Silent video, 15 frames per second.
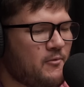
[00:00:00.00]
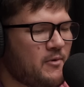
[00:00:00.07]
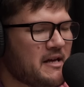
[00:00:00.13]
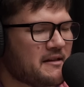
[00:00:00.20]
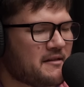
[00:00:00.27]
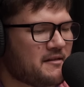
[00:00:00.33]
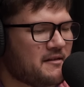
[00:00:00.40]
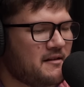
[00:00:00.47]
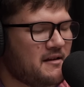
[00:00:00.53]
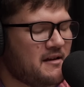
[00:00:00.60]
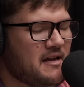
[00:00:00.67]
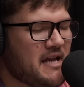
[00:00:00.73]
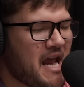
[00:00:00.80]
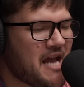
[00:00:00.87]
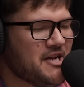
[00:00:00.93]
with
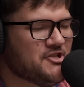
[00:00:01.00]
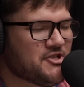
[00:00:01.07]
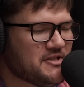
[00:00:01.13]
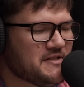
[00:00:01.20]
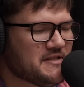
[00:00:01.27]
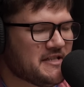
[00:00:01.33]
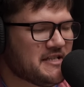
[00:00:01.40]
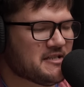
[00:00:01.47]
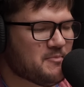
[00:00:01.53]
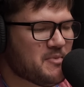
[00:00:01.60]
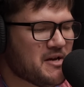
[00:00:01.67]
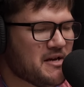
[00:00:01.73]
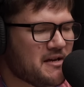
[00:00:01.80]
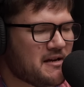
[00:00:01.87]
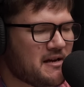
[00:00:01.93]
engines this
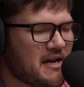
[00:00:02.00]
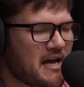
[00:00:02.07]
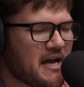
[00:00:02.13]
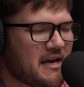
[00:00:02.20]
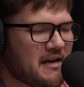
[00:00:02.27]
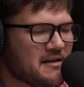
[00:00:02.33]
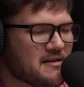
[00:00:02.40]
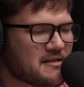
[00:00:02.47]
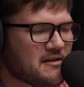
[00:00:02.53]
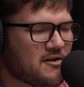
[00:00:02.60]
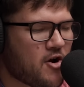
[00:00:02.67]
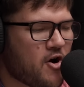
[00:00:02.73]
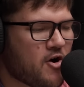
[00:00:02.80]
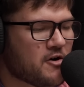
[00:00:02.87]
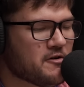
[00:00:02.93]
big and
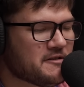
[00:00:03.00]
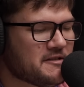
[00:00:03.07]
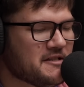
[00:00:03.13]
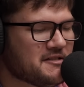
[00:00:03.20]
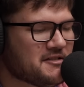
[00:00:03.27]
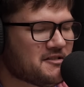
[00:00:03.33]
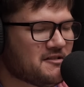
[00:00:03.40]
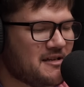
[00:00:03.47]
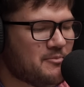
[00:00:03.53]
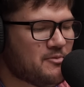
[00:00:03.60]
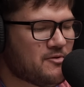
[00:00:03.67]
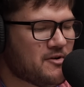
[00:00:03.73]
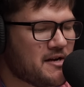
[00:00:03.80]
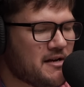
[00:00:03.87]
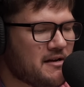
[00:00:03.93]
cars this
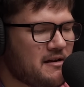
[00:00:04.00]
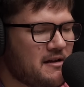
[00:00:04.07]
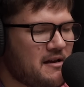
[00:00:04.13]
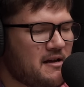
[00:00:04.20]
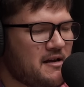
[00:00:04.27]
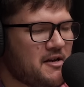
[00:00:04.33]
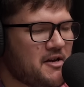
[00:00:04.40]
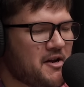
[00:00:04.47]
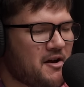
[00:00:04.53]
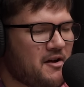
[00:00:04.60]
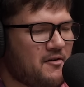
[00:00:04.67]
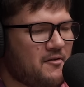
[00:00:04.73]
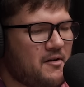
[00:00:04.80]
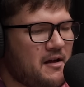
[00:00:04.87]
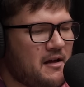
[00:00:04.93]
slippery, you
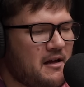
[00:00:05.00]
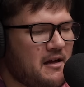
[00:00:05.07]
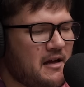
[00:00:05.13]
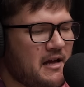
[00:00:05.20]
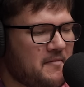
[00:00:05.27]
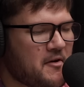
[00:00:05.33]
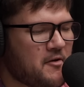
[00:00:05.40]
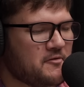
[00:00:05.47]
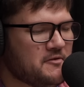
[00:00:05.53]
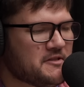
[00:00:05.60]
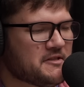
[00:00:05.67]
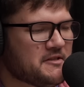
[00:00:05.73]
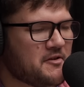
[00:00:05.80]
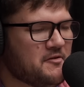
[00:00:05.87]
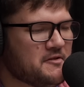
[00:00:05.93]
know,
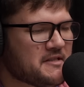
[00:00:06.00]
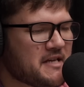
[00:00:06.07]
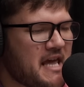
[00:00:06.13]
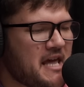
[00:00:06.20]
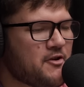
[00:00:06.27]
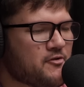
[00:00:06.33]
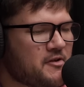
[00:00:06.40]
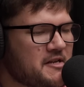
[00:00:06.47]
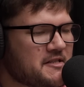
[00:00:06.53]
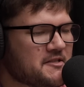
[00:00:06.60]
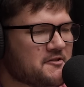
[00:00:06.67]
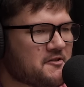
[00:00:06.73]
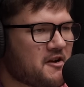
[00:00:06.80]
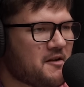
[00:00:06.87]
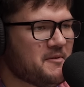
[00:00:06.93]
those
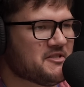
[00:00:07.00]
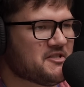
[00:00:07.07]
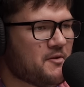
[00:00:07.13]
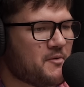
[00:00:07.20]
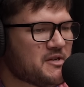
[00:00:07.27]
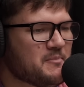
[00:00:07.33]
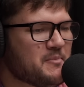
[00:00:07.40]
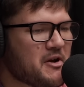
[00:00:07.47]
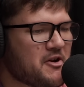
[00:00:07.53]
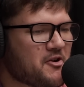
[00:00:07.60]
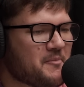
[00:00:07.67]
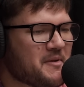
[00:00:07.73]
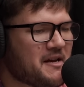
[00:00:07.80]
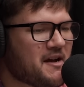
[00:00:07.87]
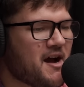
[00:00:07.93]
increases are going to be so much
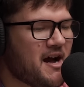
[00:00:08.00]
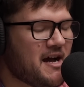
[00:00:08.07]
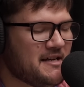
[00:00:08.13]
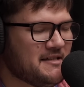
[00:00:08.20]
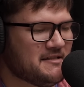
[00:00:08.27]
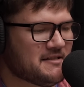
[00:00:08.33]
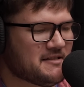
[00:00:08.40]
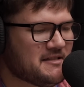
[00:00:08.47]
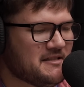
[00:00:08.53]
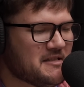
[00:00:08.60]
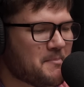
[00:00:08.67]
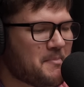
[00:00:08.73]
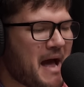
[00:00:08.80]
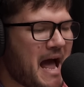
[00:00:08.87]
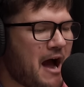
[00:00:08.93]
bigger because
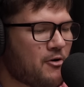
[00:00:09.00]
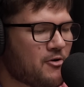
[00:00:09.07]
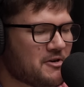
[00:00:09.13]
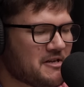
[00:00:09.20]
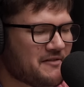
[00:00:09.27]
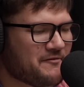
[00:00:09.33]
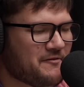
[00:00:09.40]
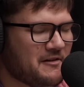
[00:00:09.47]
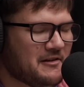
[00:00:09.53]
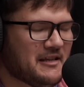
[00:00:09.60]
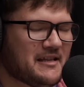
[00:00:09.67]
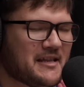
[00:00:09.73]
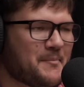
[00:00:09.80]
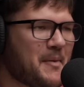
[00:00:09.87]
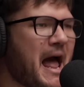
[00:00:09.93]
the power
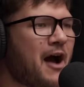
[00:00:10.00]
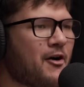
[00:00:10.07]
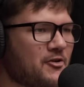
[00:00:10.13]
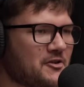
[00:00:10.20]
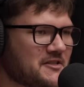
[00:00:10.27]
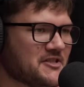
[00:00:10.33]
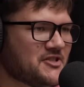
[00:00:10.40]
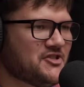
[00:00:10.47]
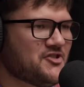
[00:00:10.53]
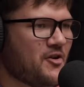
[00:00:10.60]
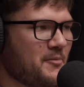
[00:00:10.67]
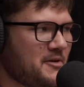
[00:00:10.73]
the power is just so